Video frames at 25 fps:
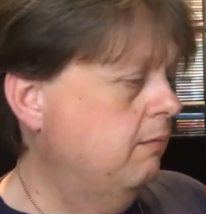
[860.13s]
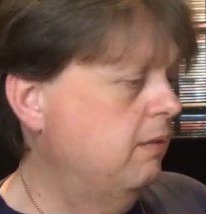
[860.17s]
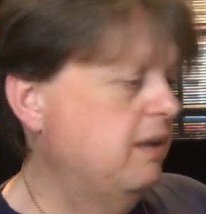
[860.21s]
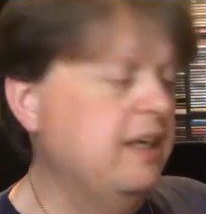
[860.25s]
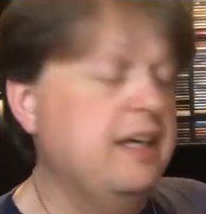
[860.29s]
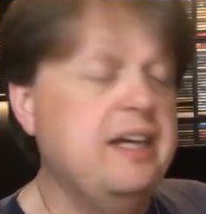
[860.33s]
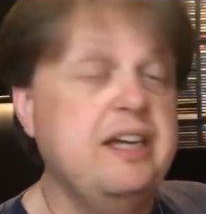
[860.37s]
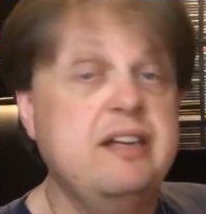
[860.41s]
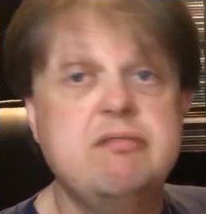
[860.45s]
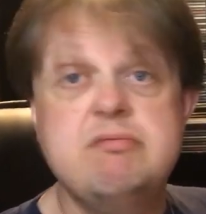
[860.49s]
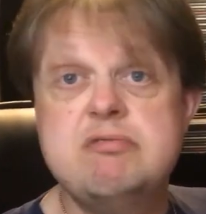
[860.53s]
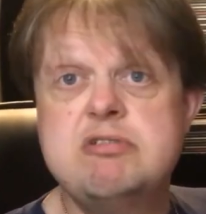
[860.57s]

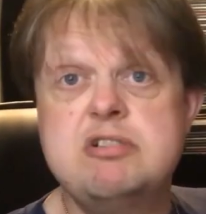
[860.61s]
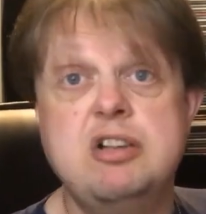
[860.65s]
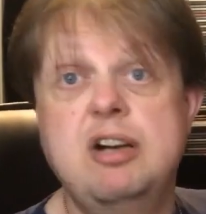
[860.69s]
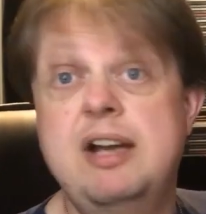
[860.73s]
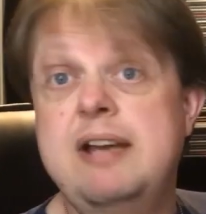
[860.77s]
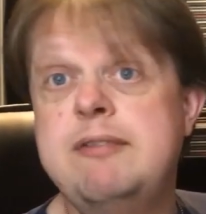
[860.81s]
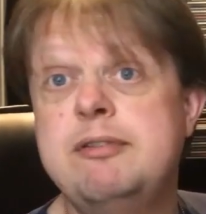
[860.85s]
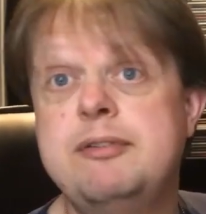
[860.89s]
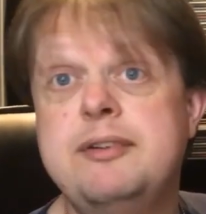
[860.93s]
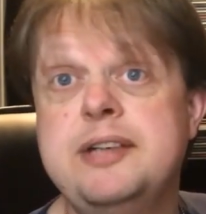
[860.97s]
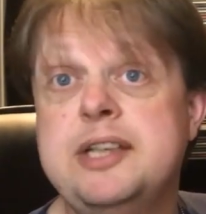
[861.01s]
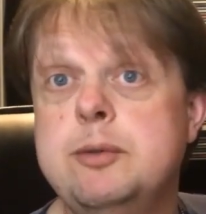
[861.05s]
But yeah, it's
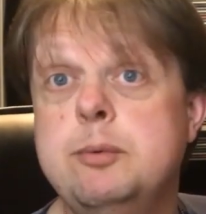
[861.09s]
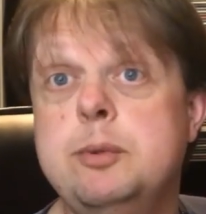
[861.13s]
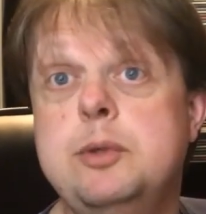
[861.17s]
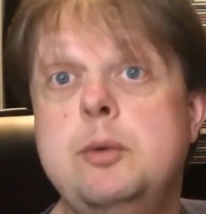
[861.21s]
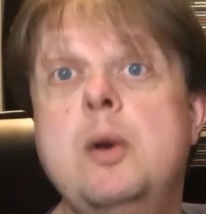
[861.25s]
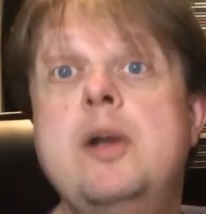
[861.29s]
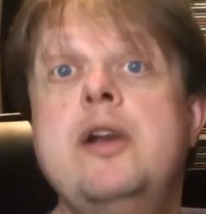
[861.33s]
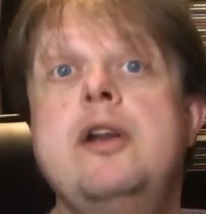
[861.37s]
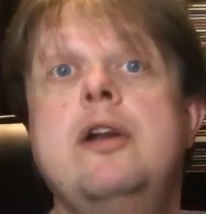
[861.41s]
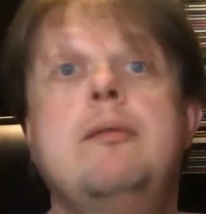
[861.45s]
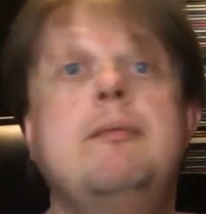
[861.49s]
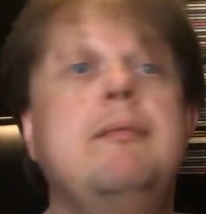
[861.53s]
got everything you
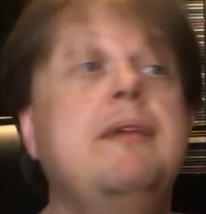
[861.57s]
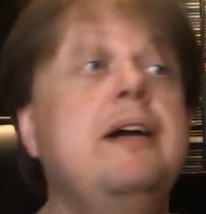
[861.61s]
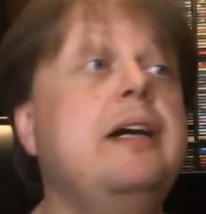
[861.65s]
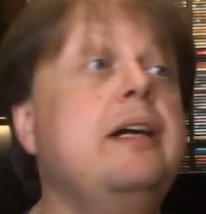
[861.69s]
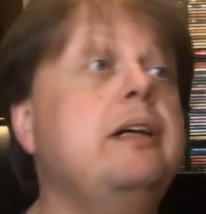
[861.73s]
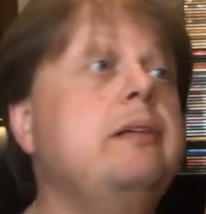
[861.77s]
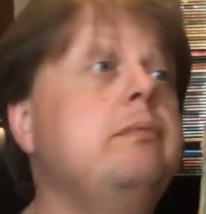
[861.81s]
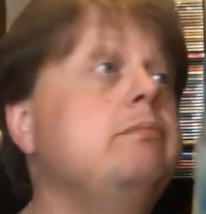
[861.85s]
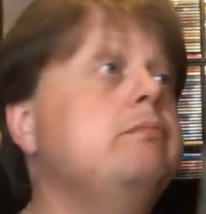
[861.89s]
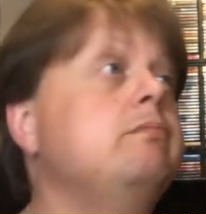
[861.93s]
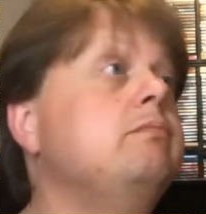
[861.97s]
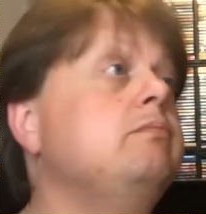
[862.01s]
would want on
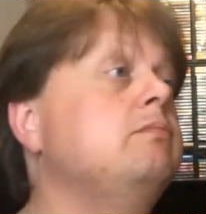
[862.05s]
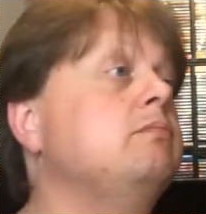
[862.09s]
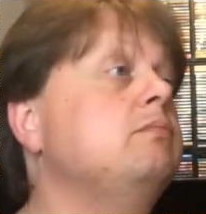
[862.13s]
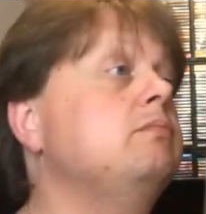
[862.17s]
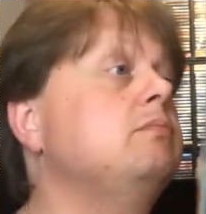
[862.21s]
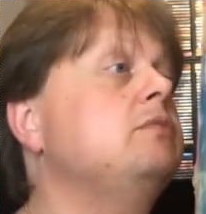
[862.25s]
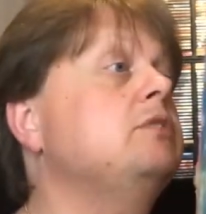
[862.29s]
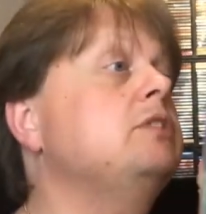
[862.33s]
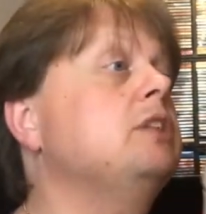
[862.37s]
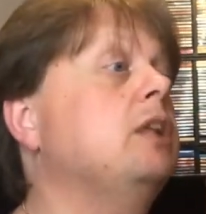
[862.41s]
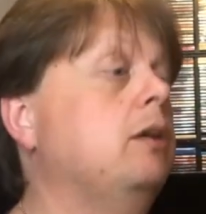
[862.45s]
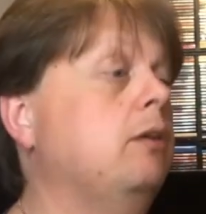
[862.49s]
there.
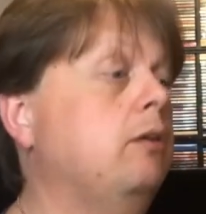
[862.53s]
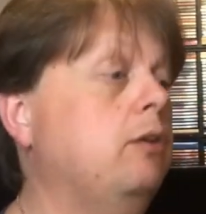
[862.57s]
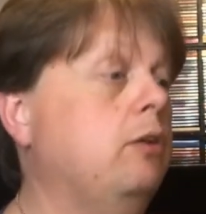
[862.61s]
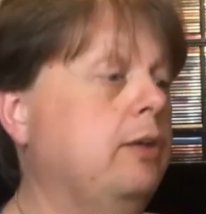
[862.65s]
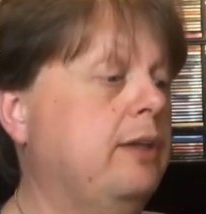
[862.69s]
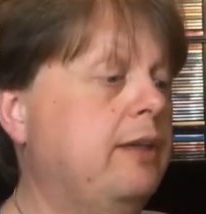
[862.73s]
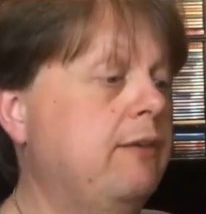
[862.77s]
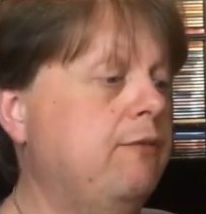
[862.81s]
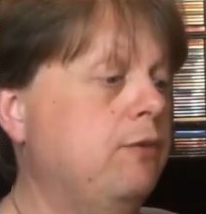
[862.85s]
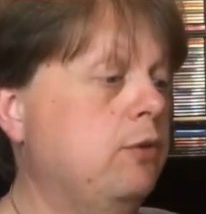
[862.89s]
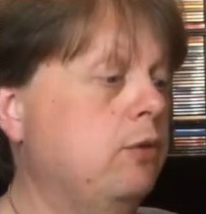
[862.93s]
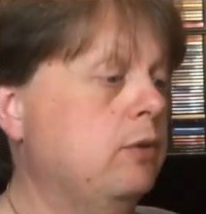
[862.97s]
So
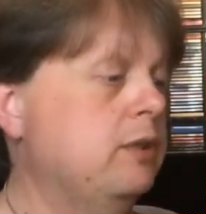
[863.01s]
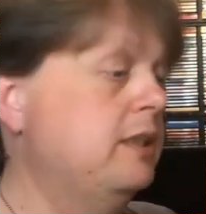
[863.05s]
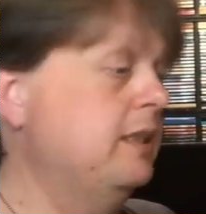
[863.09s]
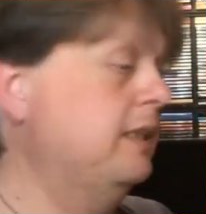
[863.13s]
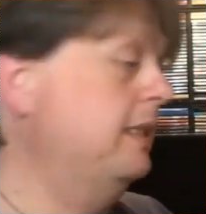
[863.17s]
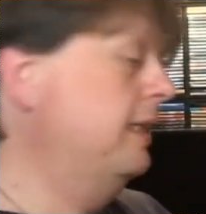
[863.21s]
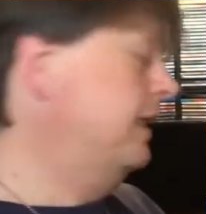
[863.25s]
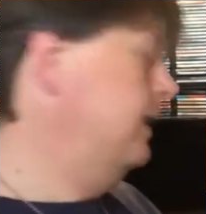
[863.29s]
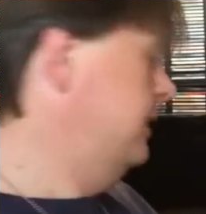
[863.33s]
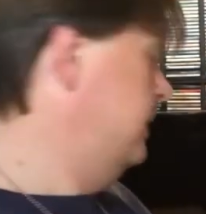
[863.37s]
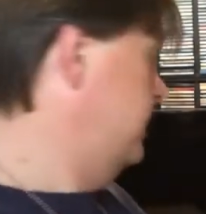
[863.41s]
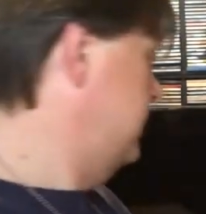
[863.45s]
looking forward
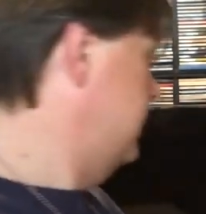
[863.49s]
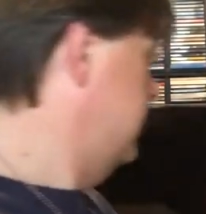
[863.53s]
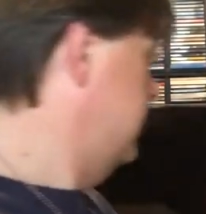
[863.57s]
to